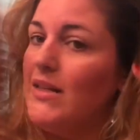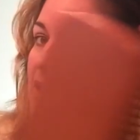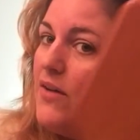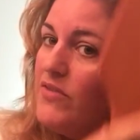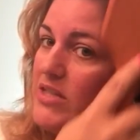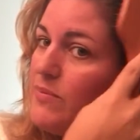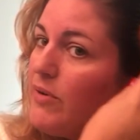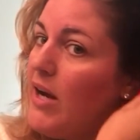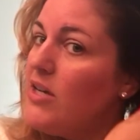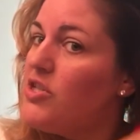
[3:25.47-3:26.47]
I love this
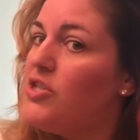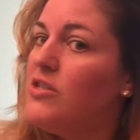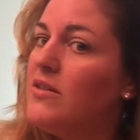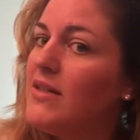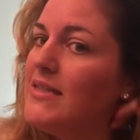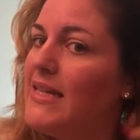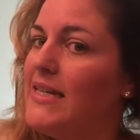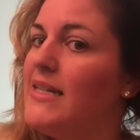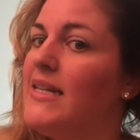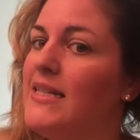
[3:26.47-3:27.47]
brush because
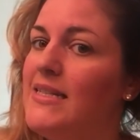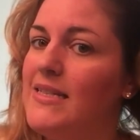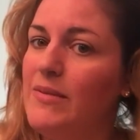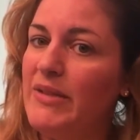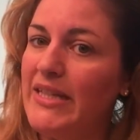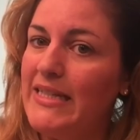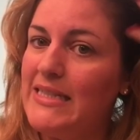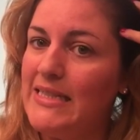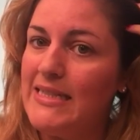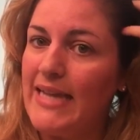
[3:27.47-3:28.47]
it stimulates
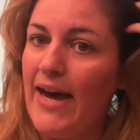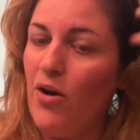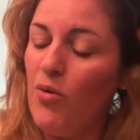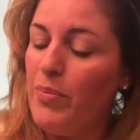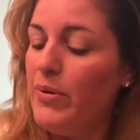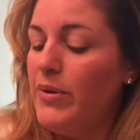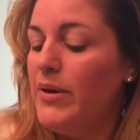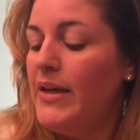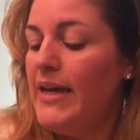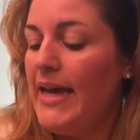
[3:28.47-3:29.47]
the scalp
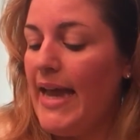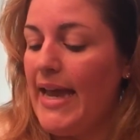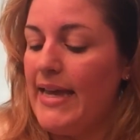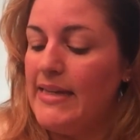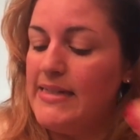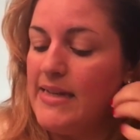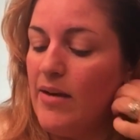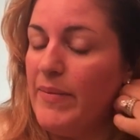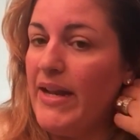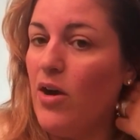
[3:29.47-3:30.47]
and
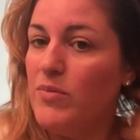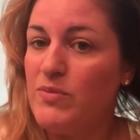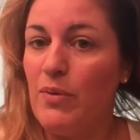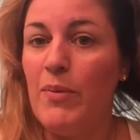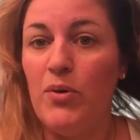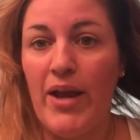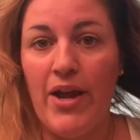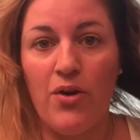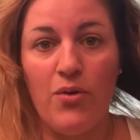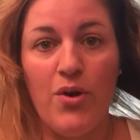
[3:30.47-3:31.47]
um, it helps promote
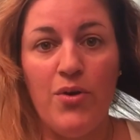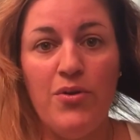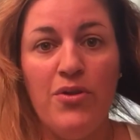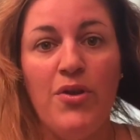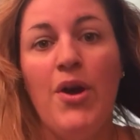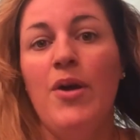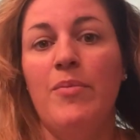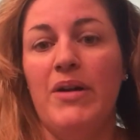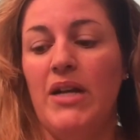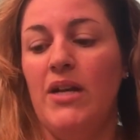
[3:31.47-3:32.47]
hair growth,
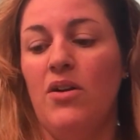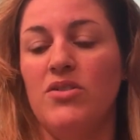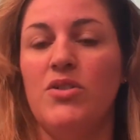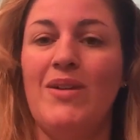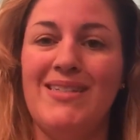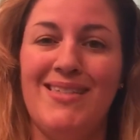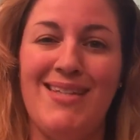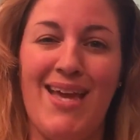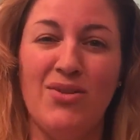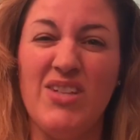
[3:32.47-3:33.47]
but it also gets the
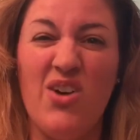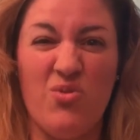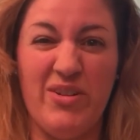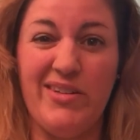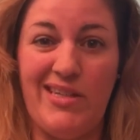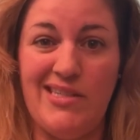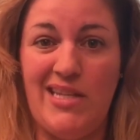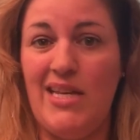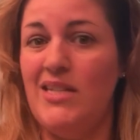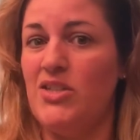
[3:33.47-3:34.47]
tangles out real
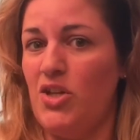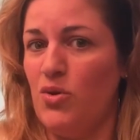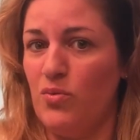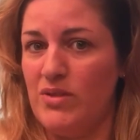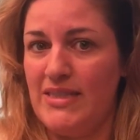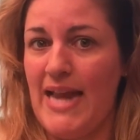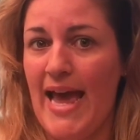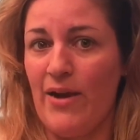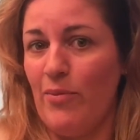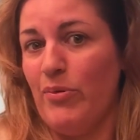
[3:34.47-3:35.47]
easy so you don't
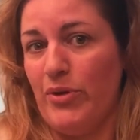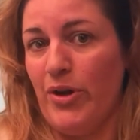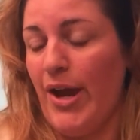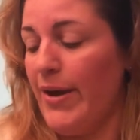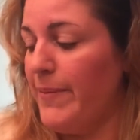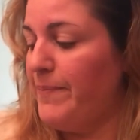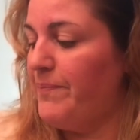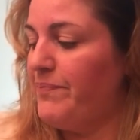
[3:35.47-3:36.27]
snag or pull your hair.